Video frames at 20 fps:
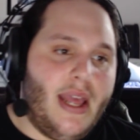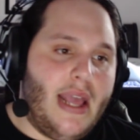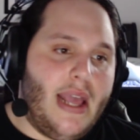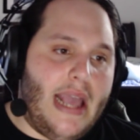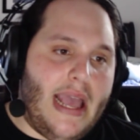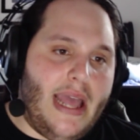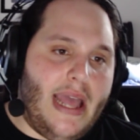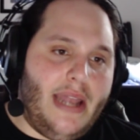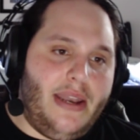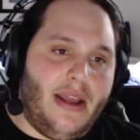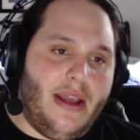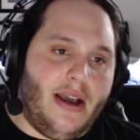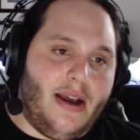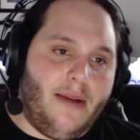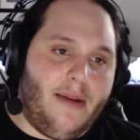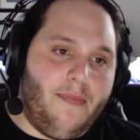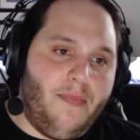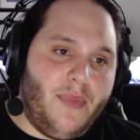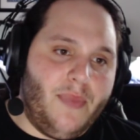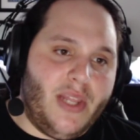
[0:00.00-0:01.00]
And
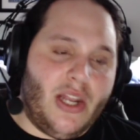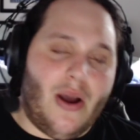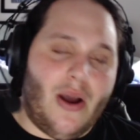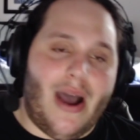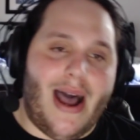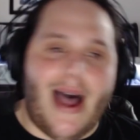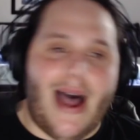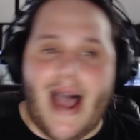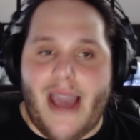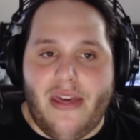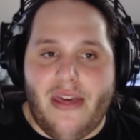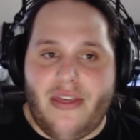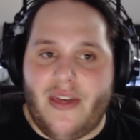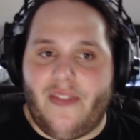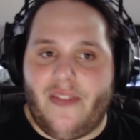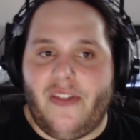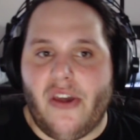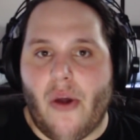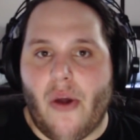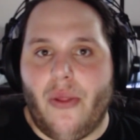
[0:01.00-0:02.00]
you know, I think
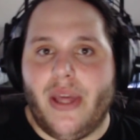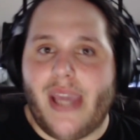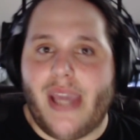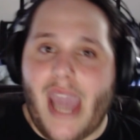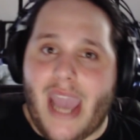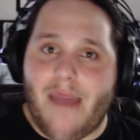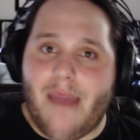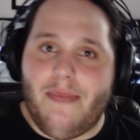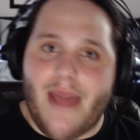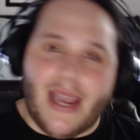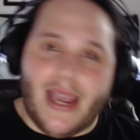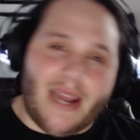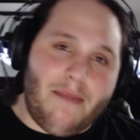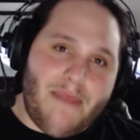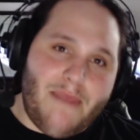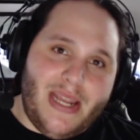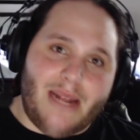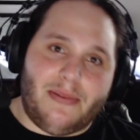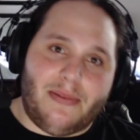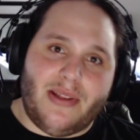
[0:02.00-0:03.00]
the only game that can
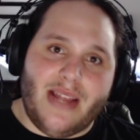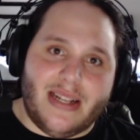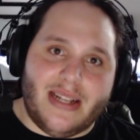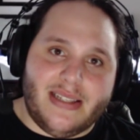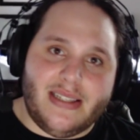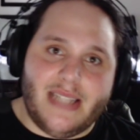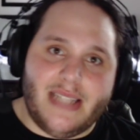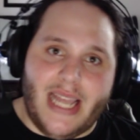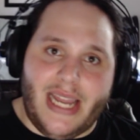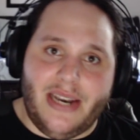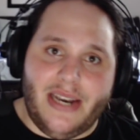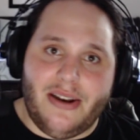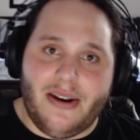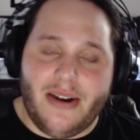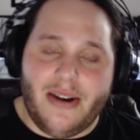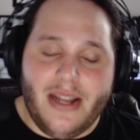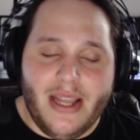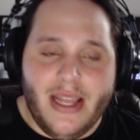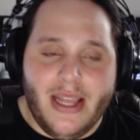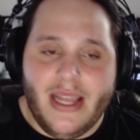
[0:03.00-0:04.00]
meet up to that standard
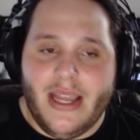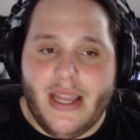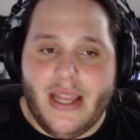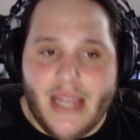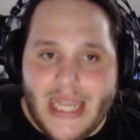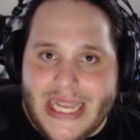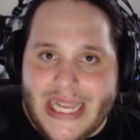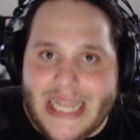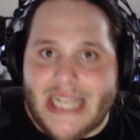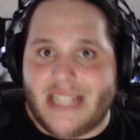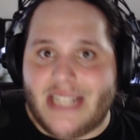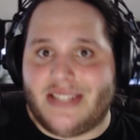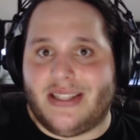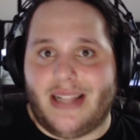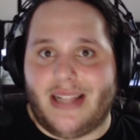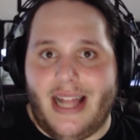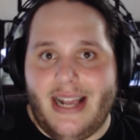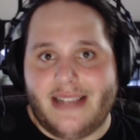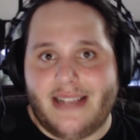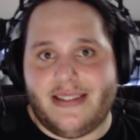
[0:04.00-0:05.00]
is
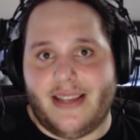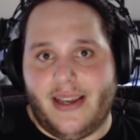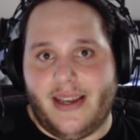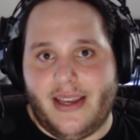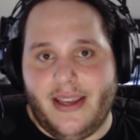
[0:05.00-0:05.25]
Classic.